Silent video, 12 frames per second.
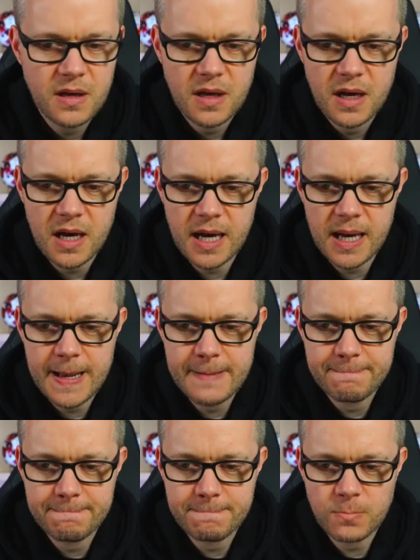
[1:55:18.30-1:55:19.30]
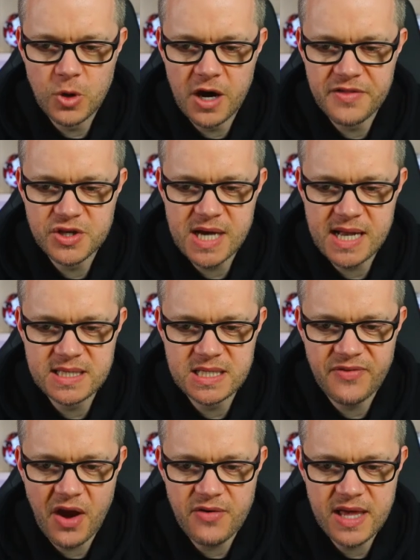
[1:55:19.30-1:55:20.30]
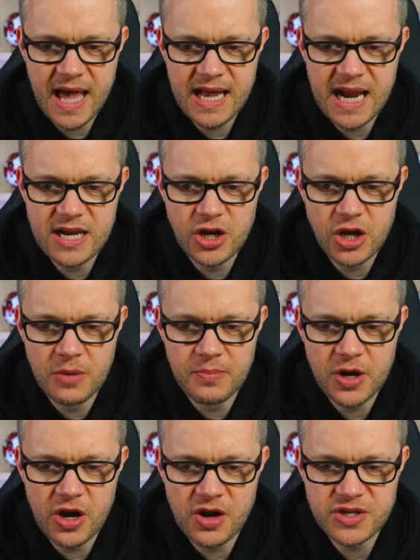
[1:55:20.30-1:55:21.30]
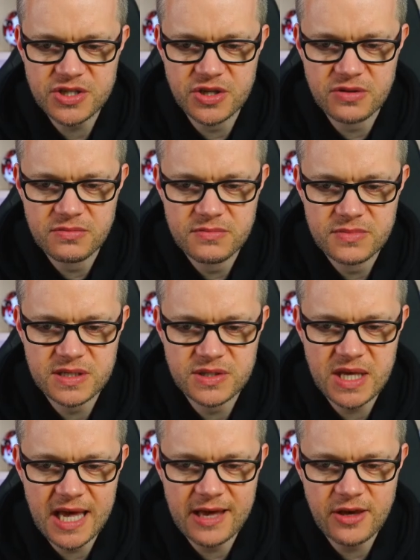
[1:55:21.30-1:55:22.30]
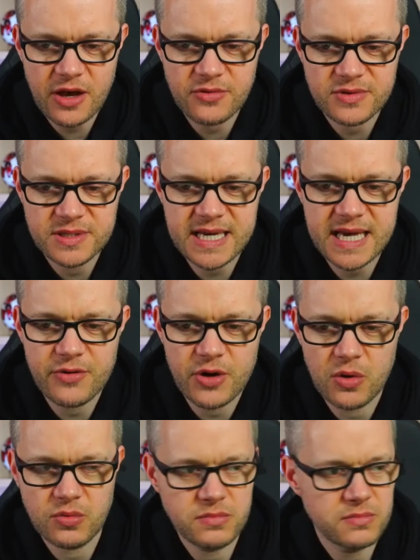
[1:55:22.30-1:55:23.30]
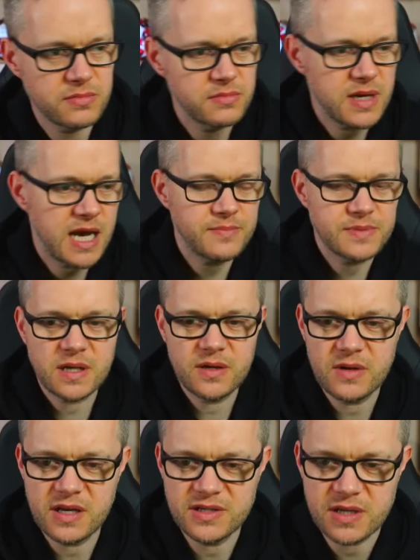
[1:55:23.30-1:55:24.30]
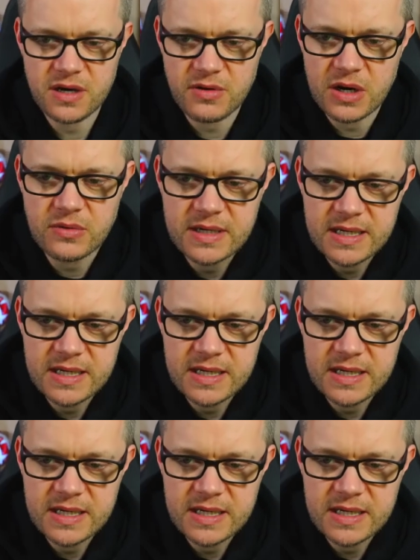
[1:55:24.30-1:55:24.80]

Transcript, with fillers: Um, what are the chances of Harry Kane ending up at Arsenal, says Diego? Zero. Absolutely zero.